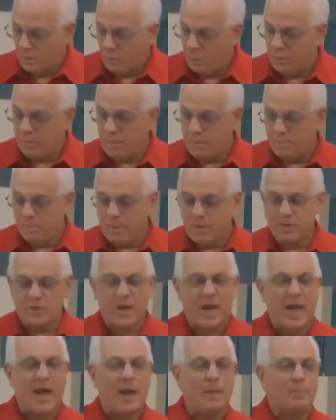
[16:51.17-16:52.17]
would be much
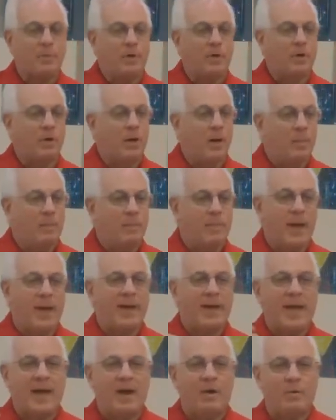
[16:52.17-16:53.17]
happier
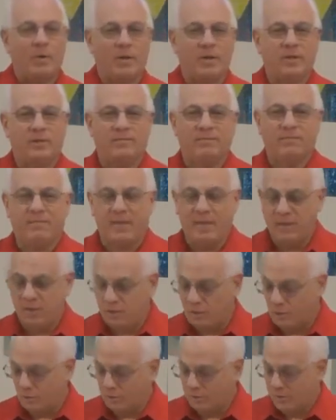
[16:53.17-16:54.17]
back out in the
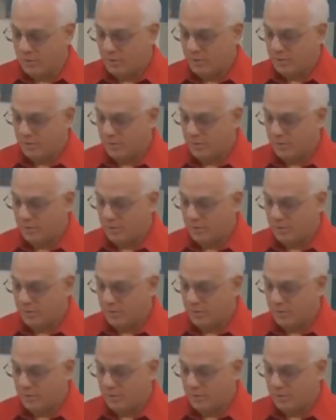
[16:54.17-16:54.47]
field